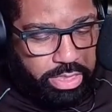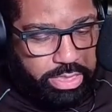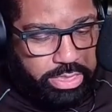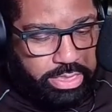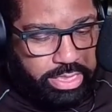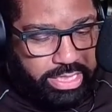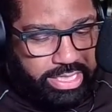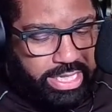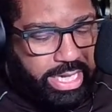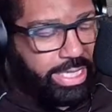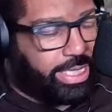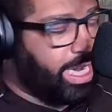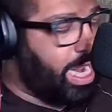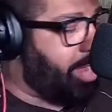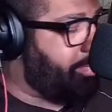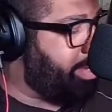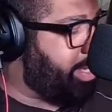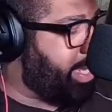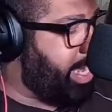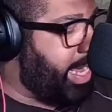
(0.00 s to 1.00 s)

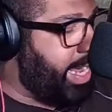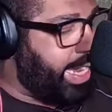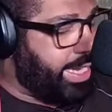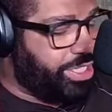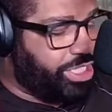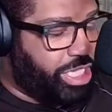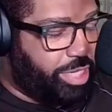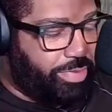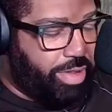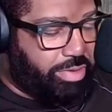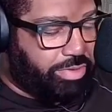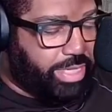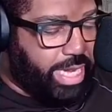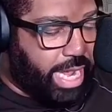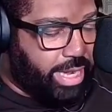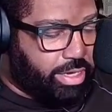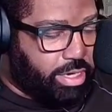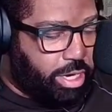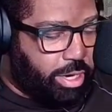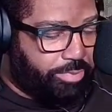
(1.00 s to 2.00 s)

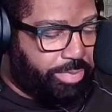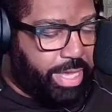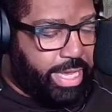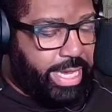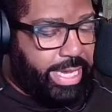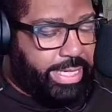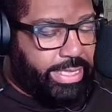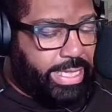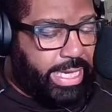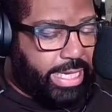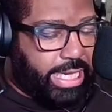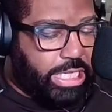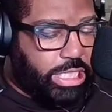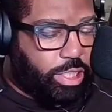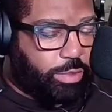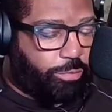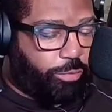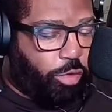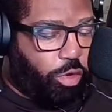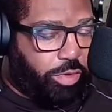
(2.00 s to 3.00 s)
djdiamondk@gmail.com.
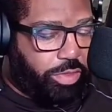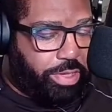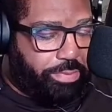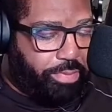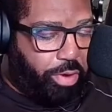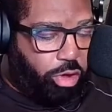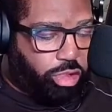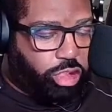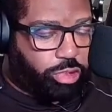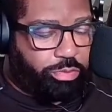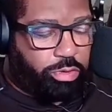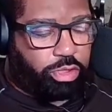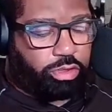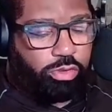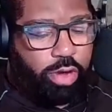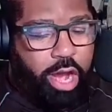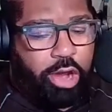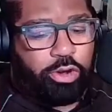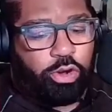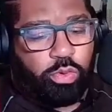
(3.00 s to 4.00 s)
Tickets for the Baltimore
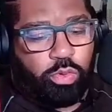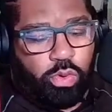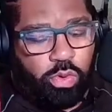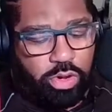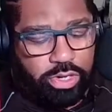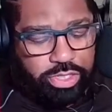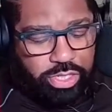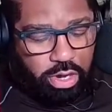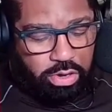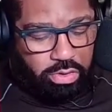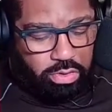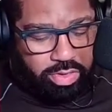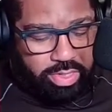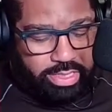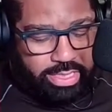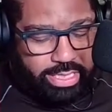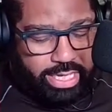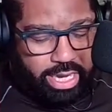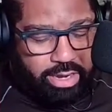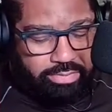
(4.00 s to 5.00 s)
Crown Awards are
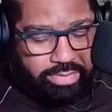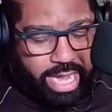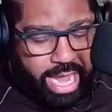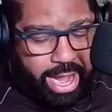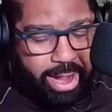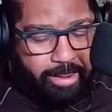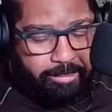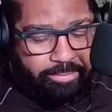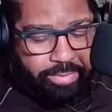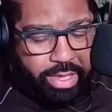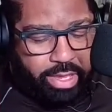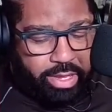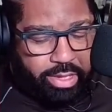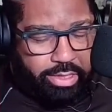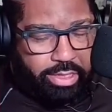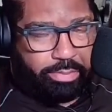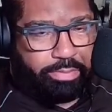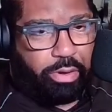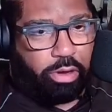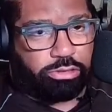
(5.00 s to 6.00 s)
on sale now.
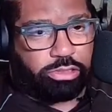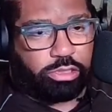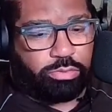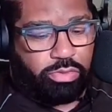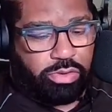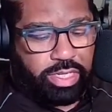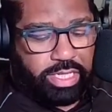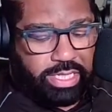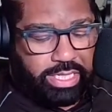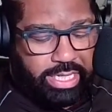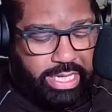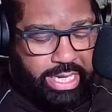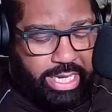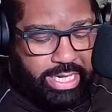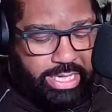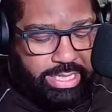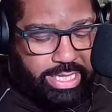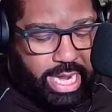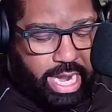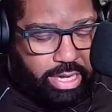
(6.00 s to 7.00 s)

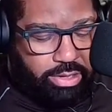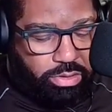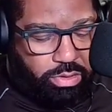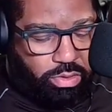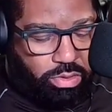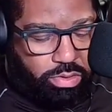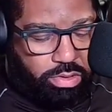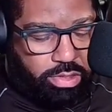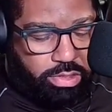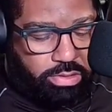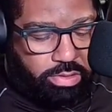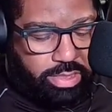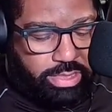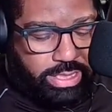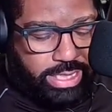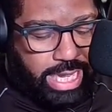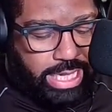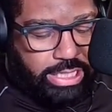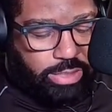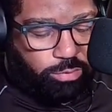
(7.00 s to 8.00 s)
TheBaltimoreScene.org or
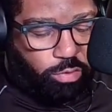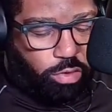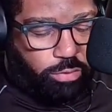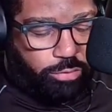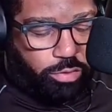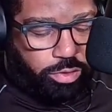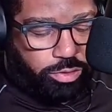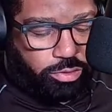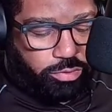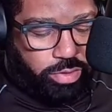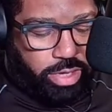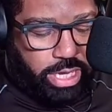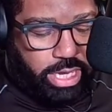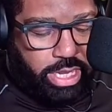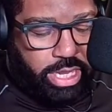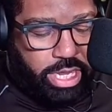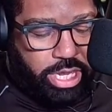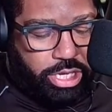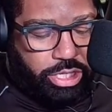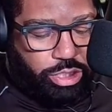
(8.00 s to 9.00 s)
text
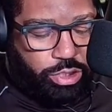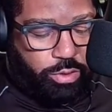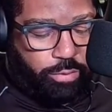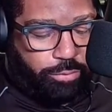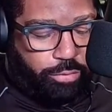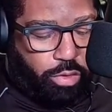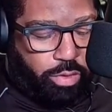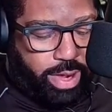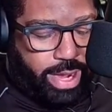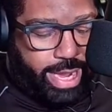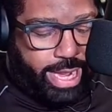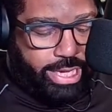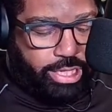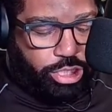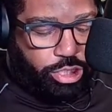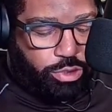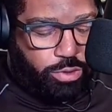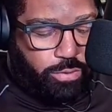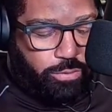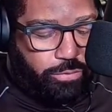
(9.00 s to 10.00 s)

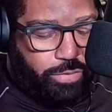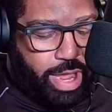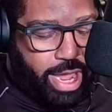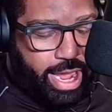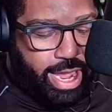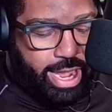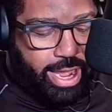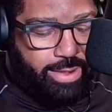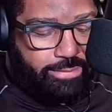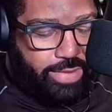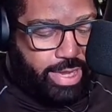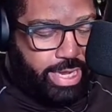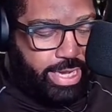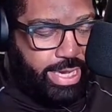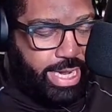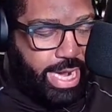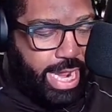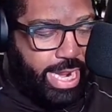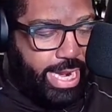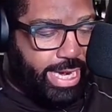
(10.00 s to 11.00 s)

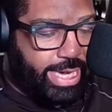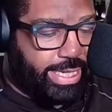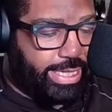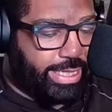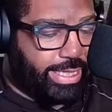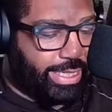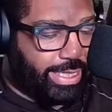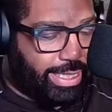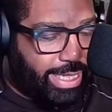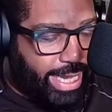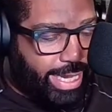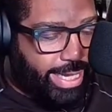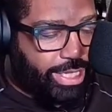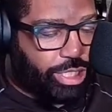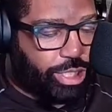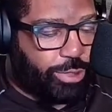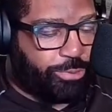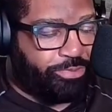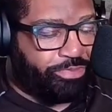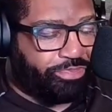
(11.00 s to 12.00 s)

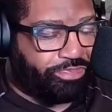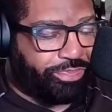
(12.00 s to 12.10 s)
443-248-2596.